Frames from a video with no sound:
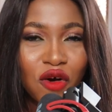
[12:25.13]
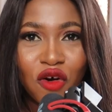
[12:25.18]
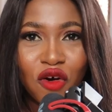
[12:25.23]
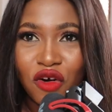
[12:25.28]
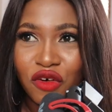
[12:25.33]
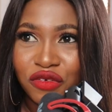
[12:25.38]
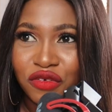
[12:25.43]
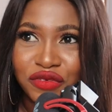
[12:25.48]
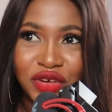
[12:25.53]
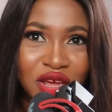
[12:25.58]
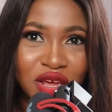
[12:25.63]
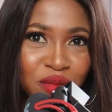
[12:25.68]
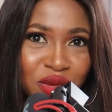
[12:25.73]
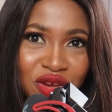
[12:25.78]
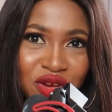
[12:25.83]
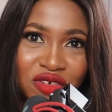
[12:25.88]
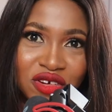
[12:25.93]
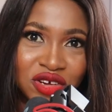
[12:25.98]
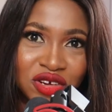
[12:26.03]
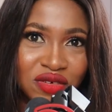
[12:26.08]
of the
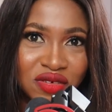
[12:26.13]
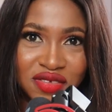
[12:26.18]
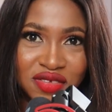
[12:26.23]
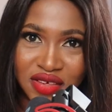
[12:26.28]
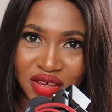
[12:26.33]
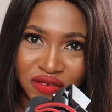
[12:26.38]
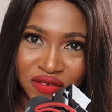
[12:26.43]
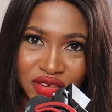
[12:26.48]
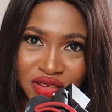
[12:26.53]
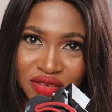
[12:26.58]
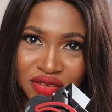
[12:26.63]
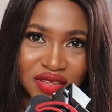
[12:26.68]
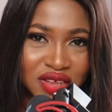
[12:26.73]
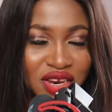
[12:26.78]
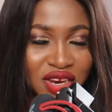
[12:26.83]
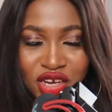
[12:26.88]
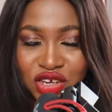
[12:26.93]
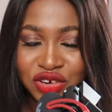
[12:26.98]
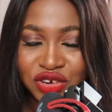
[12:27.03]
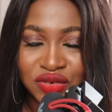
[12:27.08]
immigration service
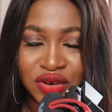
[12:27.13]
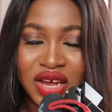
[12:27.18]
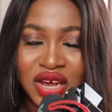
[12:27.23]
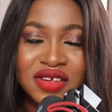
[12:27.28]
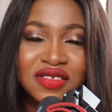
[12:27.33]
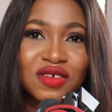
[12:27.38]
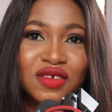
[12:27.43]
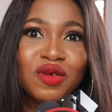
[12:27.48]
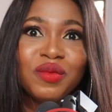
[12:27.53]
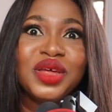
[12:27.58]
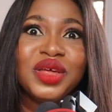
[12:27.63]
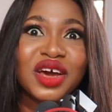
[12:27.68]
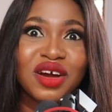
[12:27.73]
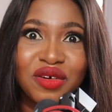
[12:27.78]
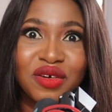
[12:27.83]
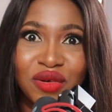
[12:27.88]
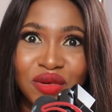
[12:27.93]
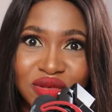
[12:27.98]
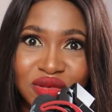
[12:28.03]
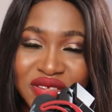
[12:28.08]
in Nigeria is coming
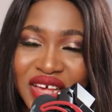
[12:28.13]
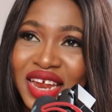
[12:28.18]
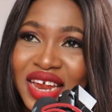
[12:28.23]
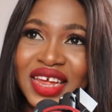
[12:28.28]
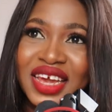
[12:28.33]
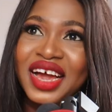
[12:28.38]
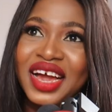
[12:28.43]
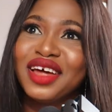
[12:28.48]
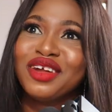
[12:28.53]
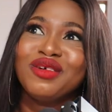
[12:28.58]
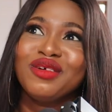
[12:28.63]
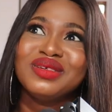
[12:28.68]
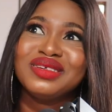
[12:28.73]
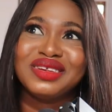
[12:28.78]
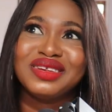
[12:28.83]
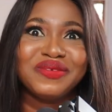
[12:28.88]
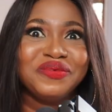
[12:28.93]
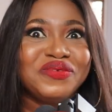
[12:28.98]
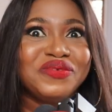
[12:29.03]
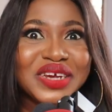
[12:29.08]
across and he
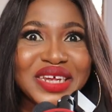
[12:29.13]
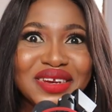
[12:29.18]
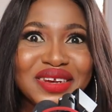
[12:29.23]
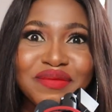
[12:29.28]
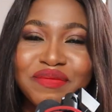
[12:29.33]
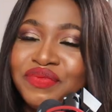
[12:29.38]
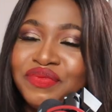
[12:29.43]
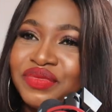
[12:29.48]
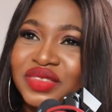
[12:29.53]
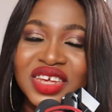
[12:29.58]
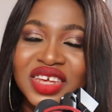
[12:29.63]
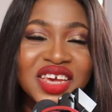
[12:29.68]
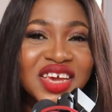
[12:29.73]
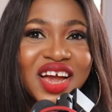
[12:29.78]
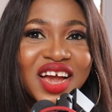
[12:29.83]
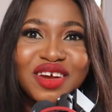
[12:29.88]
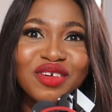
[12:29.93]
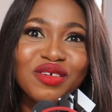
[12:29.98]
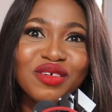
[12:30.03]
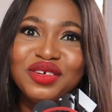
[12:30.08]
cannot defend he
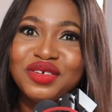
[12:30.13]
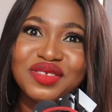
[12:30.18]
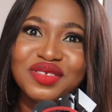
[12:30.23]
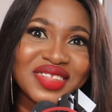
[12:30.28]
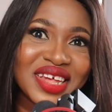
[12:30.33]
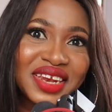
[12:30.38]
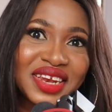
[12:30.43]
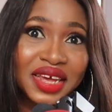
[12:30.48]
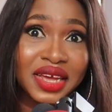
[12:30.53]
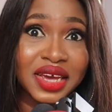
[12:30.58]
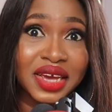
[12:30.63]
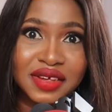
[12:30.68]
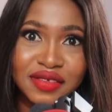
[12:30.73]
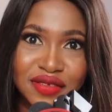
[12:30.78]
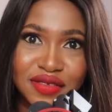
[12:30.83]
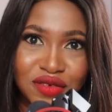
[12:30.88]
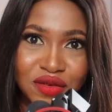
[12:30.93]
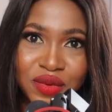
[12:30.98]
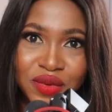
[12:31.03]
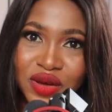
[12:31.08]
cannot use that
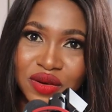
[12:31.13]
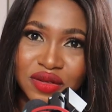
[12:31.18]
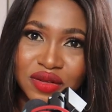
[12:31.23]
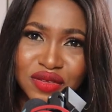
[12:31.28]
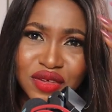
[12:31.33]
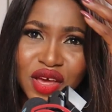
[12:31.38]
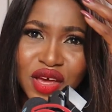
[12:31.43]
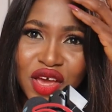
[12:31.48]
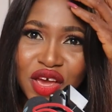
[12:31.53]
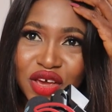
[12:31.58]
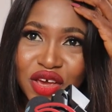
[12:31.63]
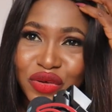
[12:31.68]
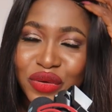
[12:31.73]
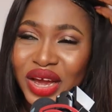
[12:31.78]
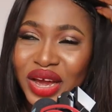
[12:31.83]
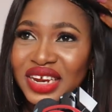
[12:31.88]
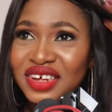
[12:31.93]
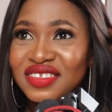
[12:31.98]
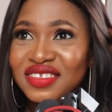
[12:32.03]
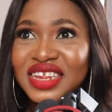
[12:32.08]
against you because you
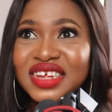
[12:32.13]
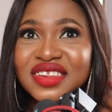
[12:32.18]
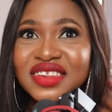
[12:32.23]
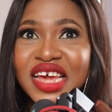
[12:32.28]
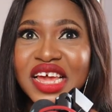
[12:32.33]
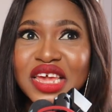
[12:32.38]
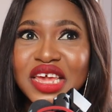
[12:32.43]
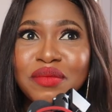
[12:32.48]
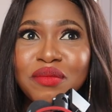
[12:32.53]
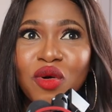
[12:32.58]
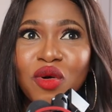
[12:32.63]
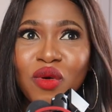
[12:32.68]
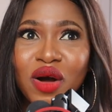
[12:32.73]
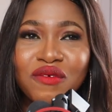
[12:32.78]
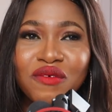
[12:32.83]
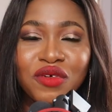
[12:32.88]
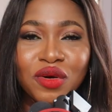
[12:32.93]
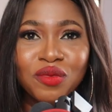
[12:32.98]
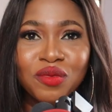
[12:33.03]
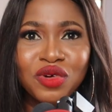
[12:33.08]
can easily tell him oh
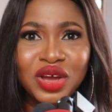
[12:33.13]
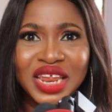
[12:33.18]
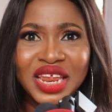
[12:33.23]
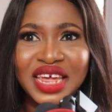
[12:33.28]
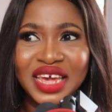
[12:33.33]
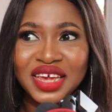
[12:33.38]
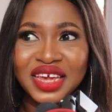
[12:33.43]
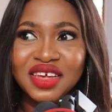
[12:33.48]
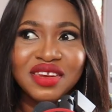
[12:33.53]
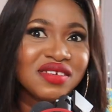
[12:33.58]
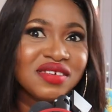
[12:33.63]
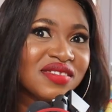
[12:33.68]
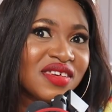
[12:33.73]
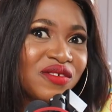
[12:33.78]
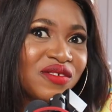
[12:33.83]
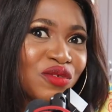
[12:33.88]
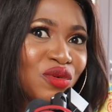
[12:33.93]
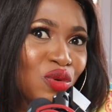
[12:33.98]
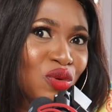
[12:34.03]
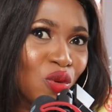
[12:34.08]
I'm from Mukele he doesn't
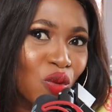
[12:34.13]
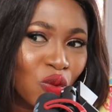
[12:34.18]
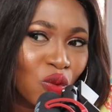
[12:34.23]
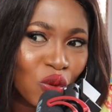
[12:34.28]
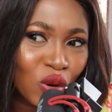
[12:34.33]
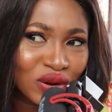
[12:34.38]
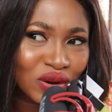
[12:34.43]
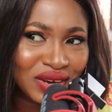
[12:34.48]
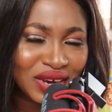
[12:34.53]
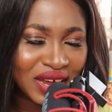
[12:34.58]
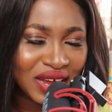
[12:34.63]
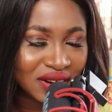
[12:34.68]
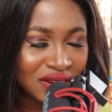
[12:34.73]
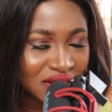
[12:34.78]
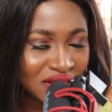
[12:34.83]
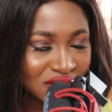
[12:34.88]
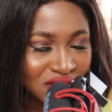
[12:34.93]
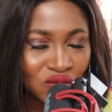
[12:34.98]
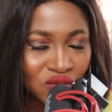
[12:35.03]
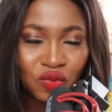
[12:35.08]
even know what that
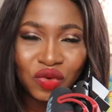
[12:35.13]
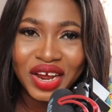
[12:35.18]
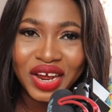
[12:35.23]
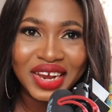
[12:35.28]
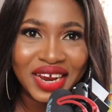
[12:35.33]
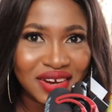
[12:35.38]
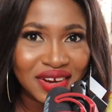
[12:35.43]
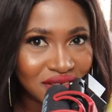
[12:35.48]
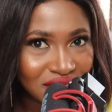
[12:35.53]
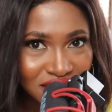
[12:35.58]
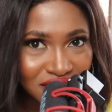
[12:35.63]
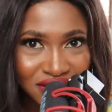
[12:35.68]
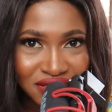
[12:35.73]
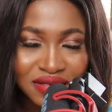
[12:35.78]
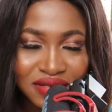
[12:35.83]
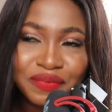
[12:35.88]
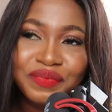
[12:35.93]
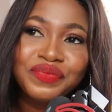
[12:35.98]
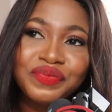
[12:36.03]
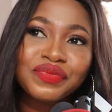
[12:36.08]
is where that is